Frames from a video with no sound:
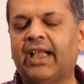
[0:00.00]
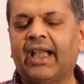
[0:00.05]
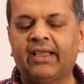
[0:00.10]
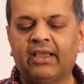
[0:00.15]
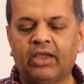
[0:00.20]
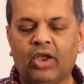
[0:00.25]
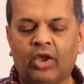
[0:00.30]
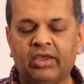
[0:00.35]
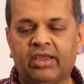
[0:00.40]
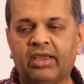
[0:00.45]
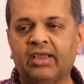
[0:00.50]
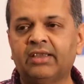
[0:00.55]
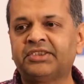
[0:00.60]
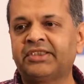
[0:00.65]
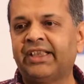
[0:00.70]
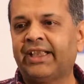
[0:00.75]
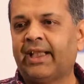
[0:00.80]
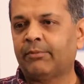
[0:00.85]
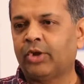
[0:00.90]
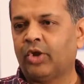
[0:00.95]
And on
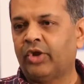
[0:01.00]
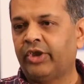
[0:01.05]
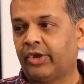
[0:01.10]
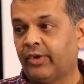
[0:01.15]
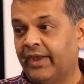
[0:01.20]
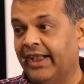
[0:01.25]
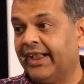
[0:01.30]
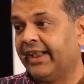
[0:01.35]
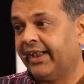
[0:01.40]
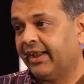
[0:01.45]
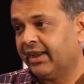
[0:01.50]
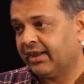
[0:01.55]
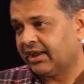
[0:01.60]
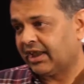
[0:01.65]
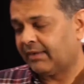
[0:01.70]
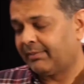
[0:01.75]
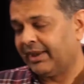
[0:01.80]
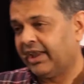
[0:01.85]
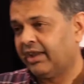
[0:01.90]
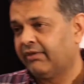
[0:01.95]
Thursday, I'm going to India.
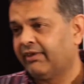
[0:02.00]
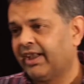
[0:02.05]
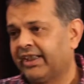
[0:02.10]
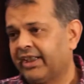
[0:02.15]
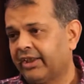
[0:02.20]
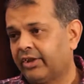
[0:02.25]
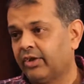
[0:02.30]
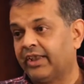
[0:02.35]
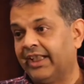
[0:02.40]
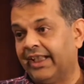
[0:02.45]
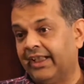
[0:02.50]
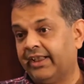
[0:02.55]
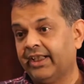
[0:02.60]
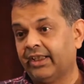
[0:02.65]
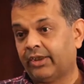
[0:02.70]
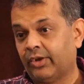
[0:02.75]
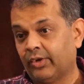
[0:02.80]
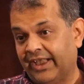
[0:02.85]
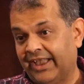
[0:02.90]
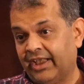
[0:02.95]
I've been invited to the
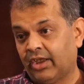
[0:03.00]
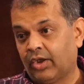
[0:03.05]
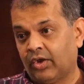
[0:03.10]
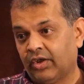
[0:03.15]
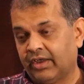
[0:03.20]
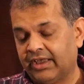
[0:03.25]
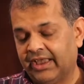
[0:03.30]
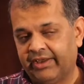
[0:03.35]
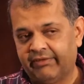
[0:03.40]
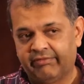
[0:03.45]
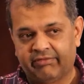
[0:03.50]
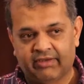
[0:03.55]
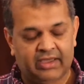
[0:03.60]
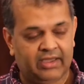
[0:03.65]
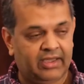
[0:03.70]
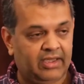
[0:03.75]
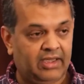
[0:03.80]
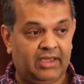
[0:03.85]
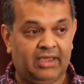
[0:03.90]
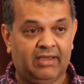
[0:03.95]
India Today conclave,
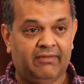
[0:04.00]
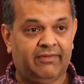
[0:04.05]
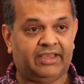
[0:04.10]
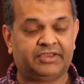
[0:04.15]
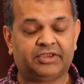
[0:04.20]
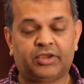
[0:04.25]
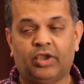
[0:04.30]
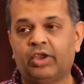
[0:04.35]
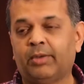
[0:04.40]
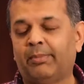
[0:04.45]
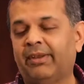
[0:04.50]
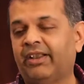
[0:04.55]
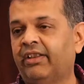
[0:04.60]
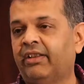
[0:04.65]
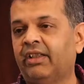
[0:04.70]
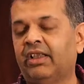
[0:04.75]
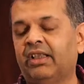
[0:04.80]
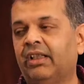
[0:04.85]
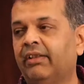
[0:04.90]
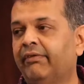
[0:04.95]
which is going to
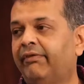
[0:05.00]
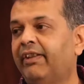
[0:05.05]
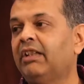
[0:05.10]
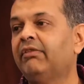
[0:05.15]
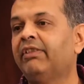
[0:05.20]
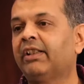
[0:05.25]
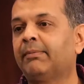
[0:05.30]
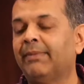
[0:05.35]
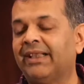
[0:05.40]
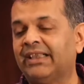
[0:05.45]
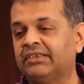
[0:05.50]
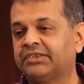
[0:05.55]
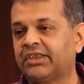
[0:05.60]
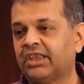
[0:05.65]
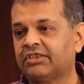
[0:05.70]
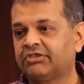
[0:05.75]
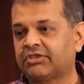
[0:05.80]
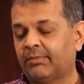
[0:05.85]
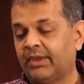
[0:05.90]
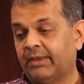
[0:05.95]
be filled with
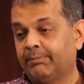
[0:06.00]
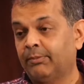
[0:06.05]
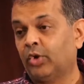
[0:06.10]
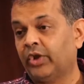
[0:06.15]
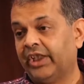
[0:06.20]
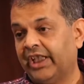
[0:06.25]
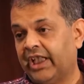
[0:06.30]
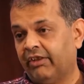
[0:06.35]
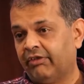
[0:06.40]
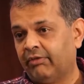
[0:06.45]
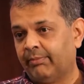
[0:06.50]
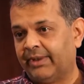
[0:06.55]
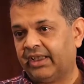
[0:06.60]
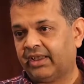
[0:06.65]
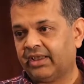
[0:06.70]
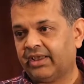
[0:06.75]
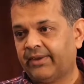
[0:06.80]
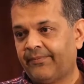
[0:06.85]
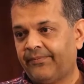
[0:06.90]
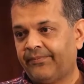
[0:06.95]
ministers from the Modi
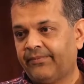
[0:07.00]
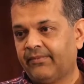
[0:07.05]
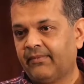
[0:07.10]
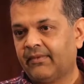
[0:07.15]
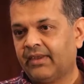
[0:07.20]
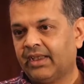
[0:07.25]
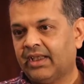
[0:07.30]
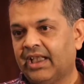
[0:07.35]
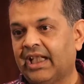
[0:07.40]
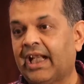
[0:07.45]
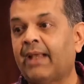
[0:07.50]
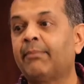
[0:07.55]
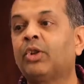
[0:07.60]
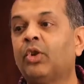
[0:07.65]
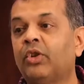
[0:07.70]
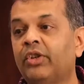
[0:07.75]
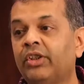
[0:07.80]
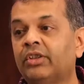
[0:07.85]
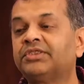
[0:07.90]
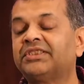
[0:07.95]
government. And I'm
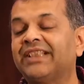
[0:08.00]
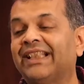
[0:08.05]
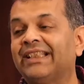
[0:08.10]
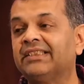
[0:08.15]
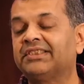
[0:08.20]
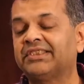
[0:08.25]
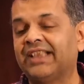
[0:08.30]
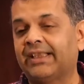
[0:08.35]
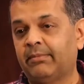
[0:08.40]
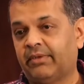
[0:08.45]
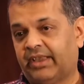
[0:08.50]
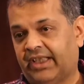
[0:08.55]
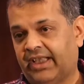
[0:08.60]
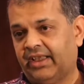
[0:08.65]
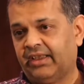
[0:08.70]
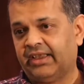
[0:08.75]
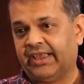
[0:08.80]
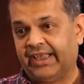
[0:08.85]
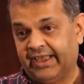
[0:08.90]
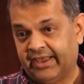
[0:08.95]
going to say the same
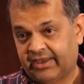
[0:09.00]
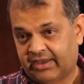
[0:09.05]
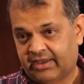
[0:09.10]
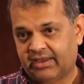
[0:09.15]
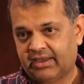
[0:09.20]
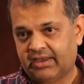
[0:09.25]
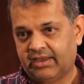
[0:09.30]
thing there.